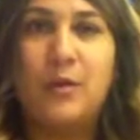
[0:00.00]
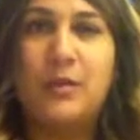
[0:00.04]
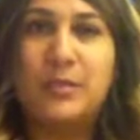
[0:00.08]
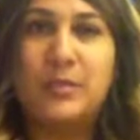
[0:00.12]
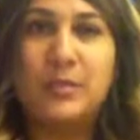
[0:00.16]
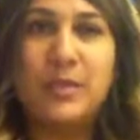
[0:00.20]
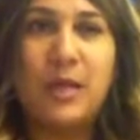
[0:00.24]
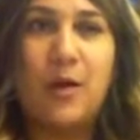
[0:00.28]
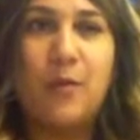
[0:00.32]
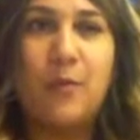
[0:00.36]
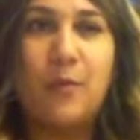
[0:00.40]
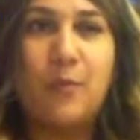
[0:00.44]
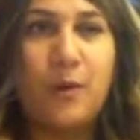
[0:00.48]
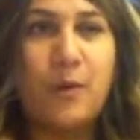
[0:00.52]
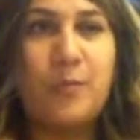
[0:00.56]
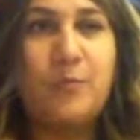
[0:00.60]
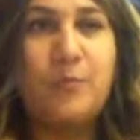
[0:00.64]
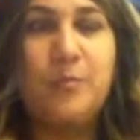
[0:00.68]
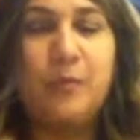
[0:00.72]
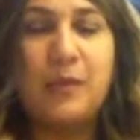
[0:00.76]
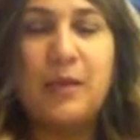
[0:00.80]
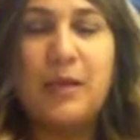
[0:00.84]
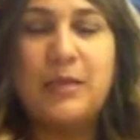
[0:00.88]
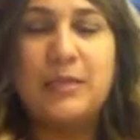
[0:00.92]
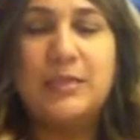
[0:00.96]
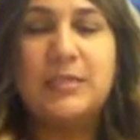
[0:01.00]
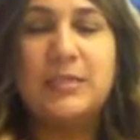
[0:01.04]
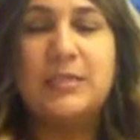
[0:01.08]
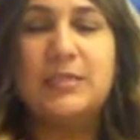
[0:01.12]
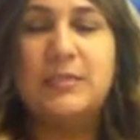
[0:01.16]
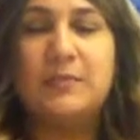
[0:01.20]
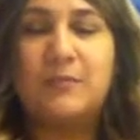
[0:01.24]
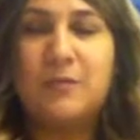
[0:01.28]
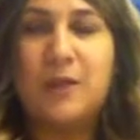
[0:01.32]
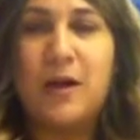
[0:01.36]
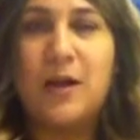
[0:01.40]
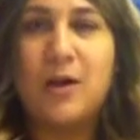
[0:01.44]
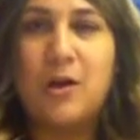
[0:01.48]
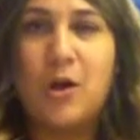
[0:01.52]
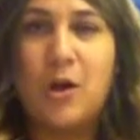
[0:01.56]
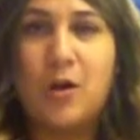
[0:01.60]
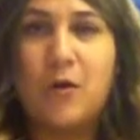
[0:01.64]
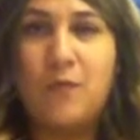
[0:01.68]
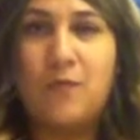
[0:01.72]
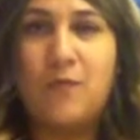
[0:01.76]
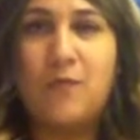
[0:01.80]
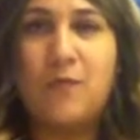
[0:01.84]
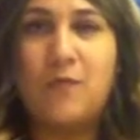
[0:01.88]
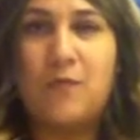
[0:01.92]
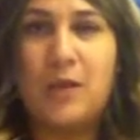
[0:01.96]
to that one place to find all
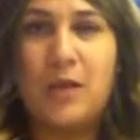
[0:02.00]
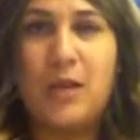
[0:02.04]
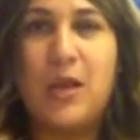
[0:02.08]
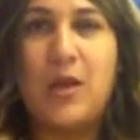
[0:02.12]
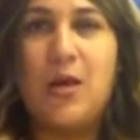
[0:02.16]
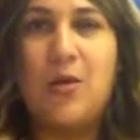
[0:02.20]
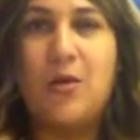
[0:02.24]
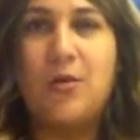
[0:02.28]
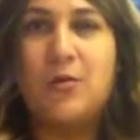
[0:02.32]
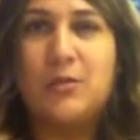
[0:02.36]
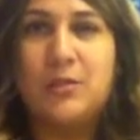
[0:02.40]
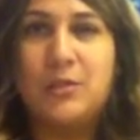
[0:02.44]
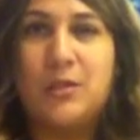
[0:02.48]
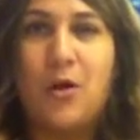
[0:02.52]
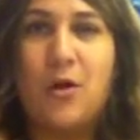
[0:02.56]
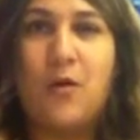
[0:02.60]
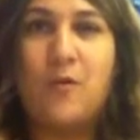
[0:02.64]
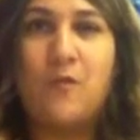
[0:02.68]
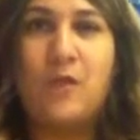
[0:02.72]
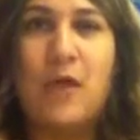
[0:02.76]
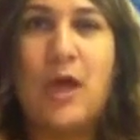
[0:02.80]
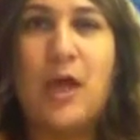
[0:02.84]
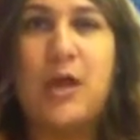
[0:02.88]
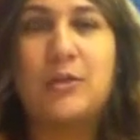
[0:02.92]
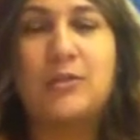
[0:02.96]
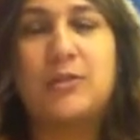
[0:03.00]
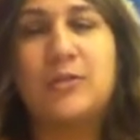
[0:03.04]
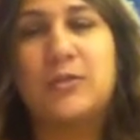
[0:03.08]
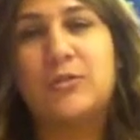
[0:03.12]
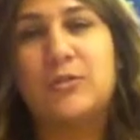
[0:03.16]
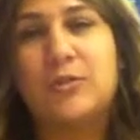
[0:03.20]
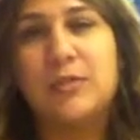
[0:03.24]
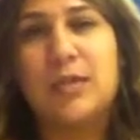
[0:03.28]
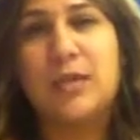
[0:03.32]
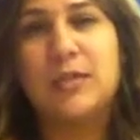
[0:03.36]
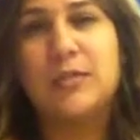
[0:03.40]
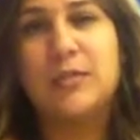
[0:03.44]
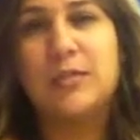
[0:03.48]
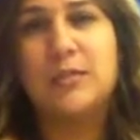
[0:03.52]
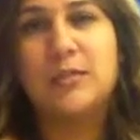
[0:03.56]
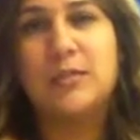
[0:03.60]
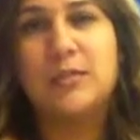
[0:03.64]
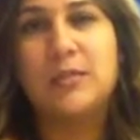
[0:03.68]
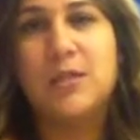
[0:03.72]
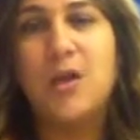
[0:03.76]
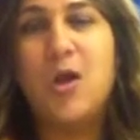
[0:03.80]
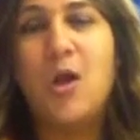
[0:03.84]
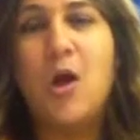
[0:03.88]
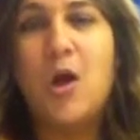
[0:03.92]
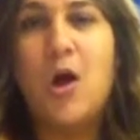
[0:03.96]
of the videos and all of the
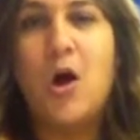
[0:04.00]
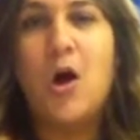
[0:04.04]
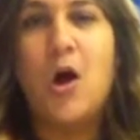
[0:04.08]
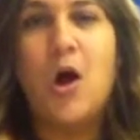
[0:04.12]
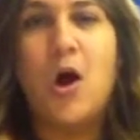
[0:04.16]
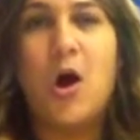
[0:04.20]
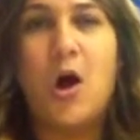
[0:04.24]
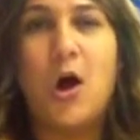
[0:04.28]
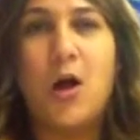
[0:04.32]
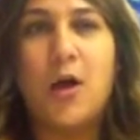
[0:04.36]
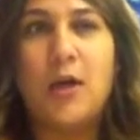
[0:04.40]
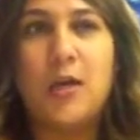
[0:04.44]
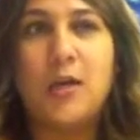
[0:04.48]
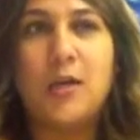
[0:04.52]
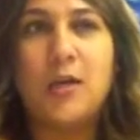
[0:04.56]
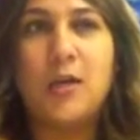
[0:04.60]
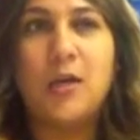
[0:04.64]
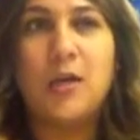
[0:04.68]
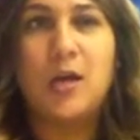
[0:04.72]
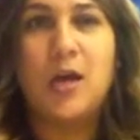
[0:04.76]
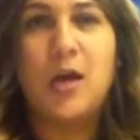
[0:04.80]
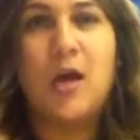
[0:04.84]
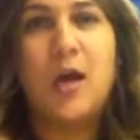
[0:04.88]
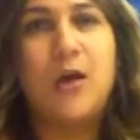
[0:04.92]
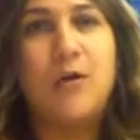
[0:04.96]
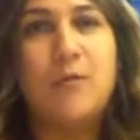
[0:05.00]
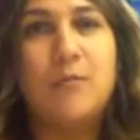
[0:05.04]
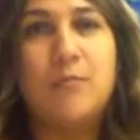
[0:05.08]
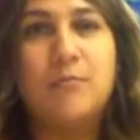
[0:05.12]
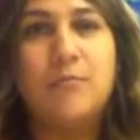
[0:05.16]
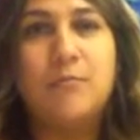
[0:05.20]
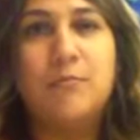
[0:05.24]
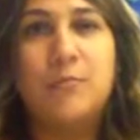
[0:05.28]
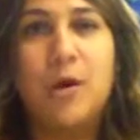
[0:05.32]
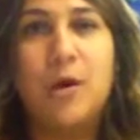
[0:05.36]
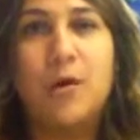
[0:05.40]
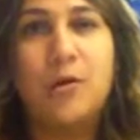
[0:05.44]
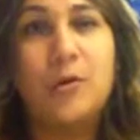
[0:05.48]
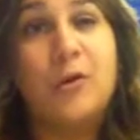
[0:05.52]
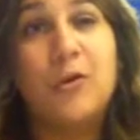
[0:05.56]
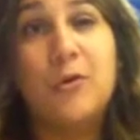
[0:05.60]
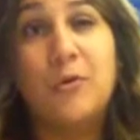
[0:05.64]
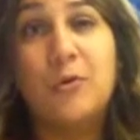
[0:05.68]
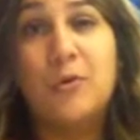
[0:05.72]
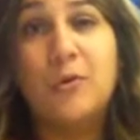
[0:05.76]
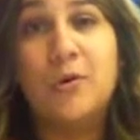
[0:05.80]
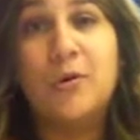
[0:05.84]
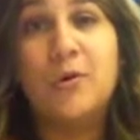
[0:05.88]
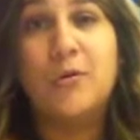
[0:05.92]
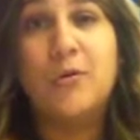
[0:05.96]
exercises on
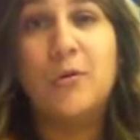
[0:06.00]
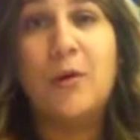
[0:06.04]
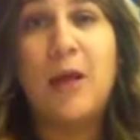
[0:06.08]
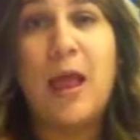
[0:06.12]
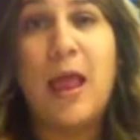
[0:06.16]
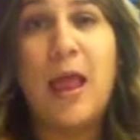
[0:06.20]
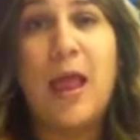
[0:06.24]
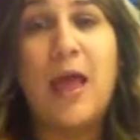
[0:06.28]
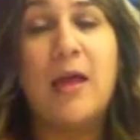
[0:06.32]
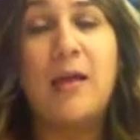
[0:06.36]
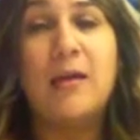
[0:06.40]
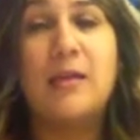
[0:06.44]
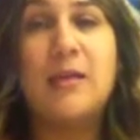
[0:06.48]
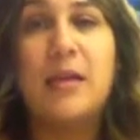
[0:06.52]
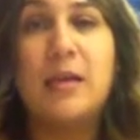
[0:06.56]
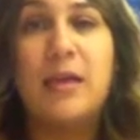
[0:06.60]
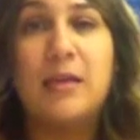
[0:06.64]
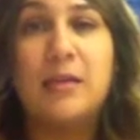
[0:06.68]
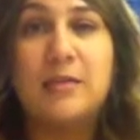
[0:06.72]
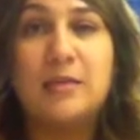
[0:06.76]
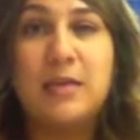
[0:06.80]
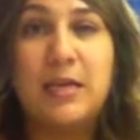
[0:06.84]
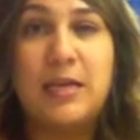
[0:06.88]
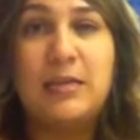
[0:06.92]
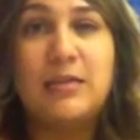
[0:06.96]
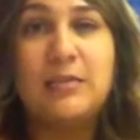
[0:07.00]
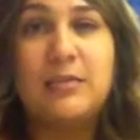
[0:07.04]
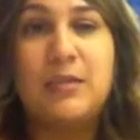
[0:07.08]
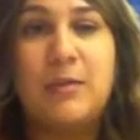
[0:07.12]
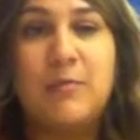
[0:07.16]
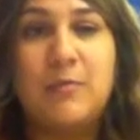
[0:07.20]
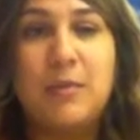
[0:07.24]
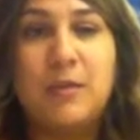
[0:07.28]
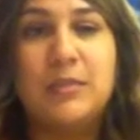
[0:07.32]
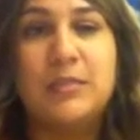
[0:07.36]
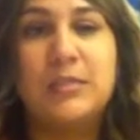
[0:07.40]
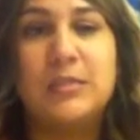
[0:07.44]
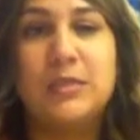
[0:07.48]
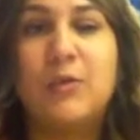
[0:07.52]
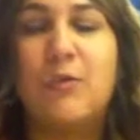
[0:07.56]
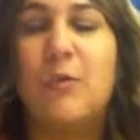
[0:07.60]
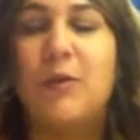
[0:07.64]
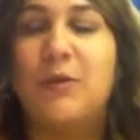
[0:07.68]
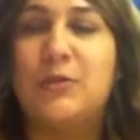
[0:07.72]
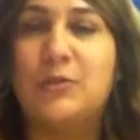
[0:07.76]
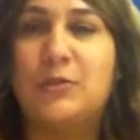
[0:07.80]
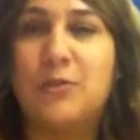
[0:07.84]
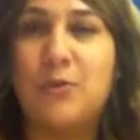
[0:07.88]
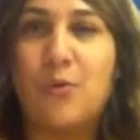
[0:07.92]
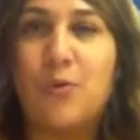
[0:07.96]
Gooru, and it takes them in
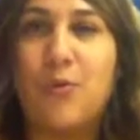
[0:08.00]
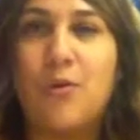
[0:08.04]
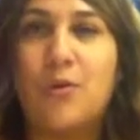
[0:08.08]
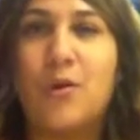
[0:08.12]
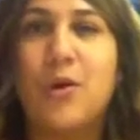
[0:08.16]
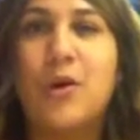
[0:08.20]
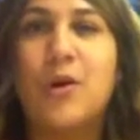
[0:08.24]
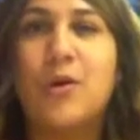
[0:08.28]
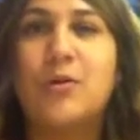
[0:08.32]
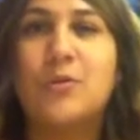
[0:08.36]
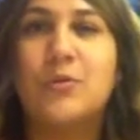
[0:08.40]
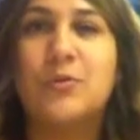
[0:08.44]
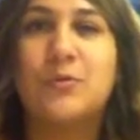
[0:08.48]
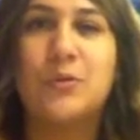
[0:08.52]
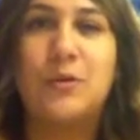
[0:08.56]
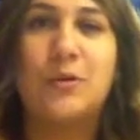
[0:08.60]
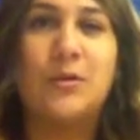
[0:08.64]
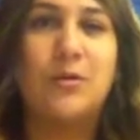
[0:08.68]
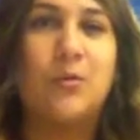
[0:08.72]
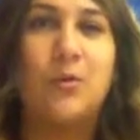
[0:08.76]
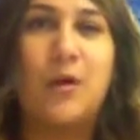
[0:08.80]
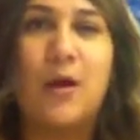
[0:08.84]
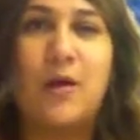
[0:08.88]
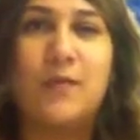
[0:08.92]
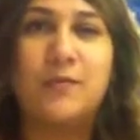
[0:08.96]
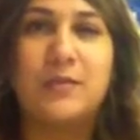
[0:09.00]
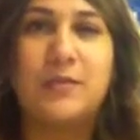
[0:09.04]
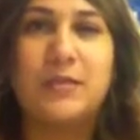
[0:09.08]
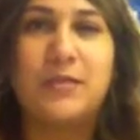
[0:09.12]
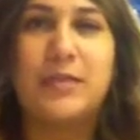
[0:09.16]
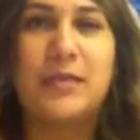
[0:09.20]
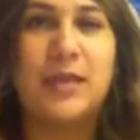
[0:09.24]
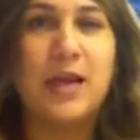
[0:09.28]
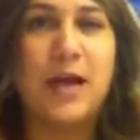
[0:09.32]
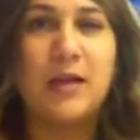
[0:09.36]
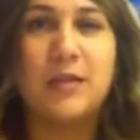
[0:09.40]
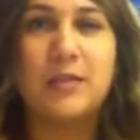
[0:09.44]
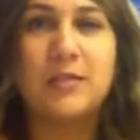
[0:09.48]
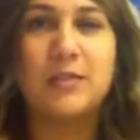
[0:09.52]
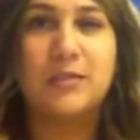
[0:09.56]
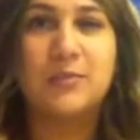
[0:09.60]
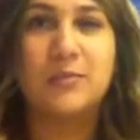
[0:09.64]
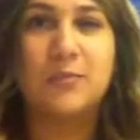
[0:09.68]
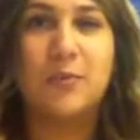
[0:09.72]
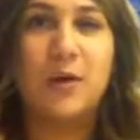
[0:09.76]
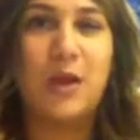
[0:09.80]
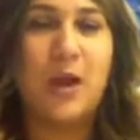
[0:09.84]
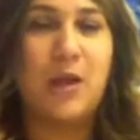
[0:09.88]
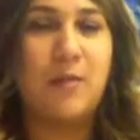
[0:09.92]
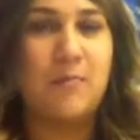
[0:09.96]
sequential order so they don't have to guess
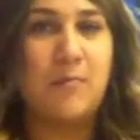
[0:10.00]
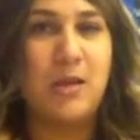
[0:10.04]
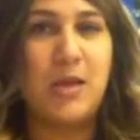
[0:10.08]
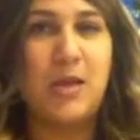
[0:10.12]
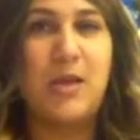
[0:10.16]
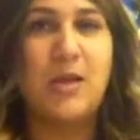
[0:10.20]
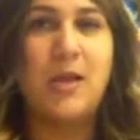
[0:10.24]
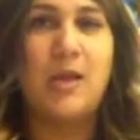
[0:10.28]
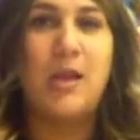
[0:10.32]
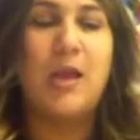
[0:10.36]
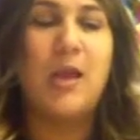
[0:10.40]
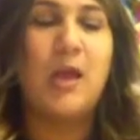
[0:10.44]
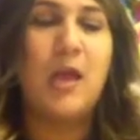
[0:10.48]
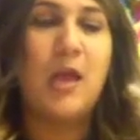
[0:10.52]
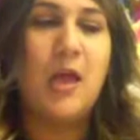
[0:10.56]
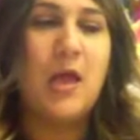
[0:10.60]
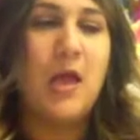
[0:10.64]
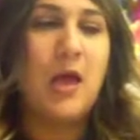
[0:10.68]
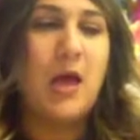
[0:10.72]
what I mean.